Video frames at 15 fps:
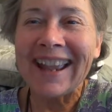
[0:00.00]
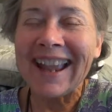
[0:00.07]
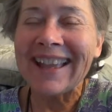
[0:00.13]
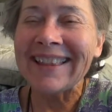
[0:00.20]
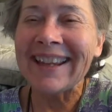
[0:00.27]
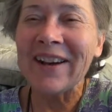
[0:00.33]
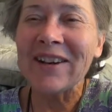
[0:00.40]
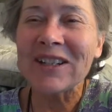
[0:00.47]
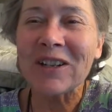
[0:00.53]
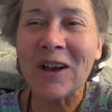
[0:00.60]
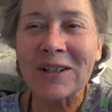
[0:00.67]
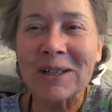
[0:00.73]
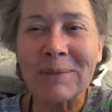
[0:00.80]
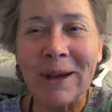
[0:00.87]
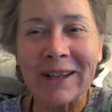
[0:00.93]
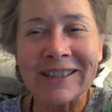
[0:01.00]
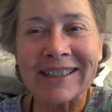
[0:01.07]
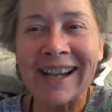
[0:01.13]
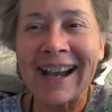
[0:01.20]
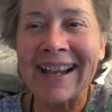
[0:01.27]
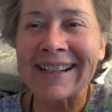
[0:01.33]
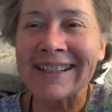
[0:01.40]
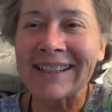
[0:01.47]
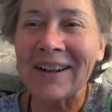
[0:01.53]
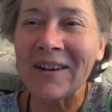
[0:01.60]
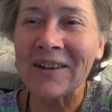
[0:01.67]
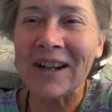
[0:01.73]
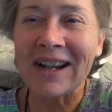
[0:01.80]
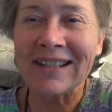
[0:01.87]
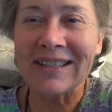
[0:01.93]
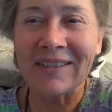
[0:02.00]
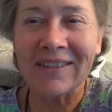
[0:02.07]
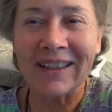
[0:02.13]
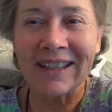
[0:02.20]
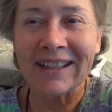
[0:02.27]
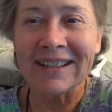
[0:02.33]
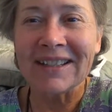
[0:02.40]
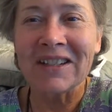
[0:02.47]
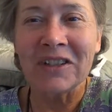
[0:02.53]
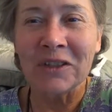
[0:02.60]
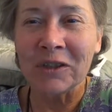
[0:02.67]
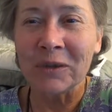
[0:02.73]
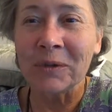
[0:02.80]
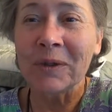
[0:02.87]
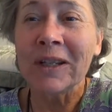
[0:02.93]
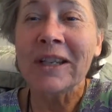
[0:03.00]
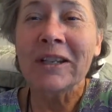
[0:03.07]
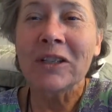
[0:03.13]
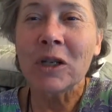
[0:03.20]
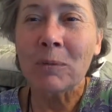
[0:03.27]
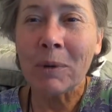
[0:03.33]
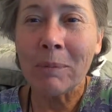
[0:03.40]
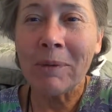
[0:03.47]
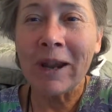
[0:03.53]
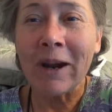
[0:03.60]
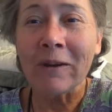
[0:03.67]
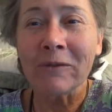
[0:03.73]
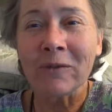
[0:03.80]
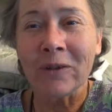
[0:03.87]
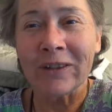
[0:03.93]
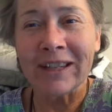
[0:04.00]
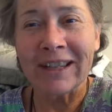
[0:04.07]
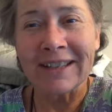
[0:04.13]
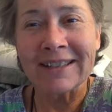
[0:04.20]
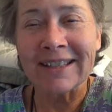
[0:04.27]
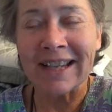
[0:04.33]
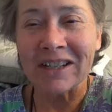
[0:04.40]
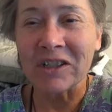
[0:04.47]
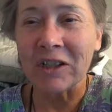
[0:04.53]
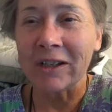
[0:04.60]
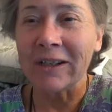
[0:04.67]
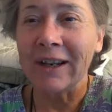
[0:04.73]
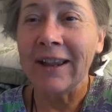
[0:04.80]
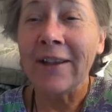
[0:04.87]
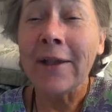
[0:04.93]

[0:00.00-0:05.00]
And there it talks about diet and all kinds of things to do to prepare for the ascension,